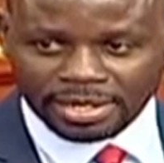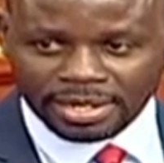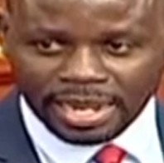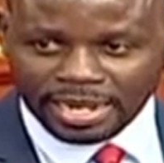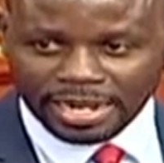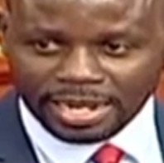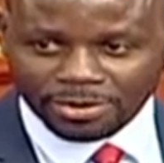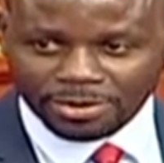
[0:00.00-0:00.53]

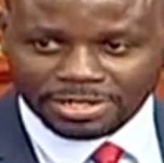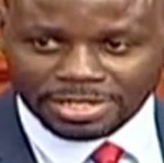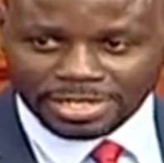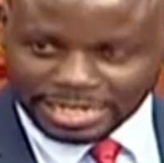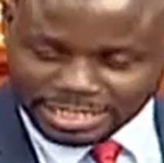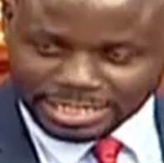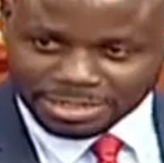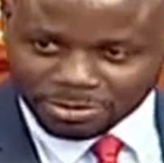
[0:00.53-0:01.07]
I cannot
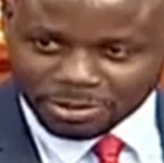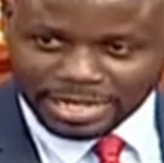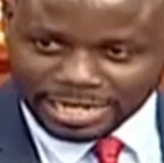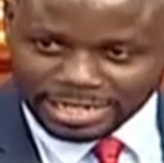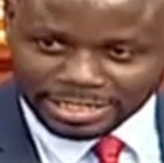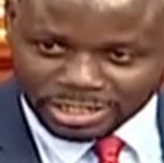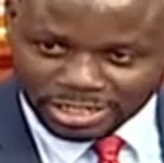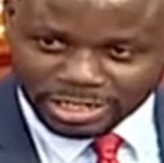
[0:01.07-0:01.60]
trust him with
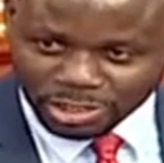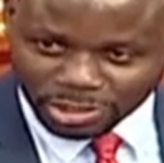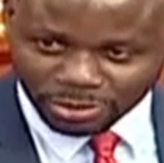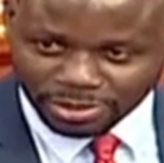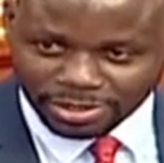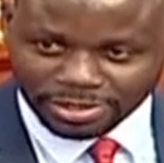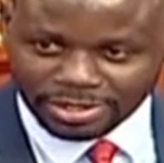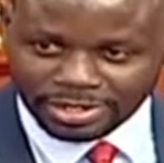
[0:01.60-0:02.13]
an
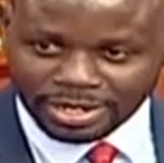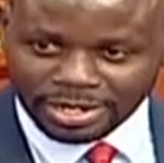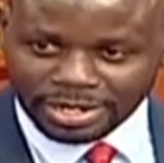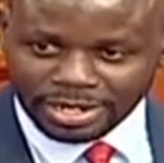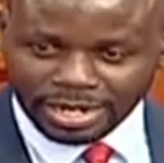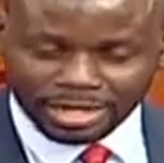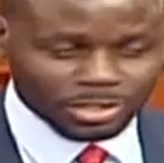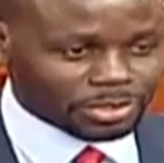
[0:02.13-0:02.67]
injection.
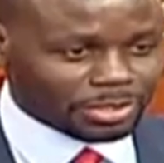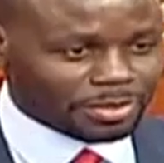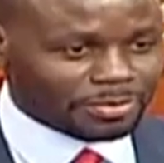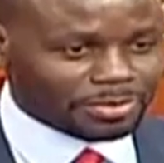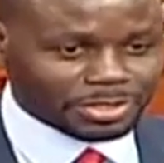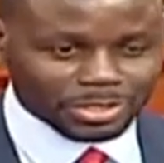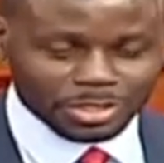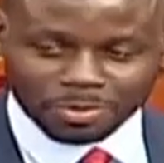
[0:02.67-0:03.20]
And so,
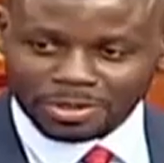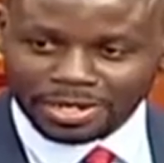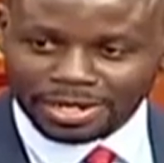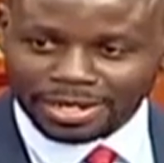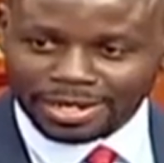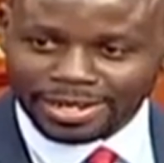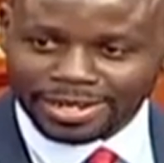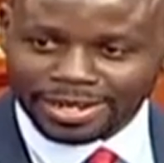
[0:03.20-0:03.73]
okay. Mr. Speaker.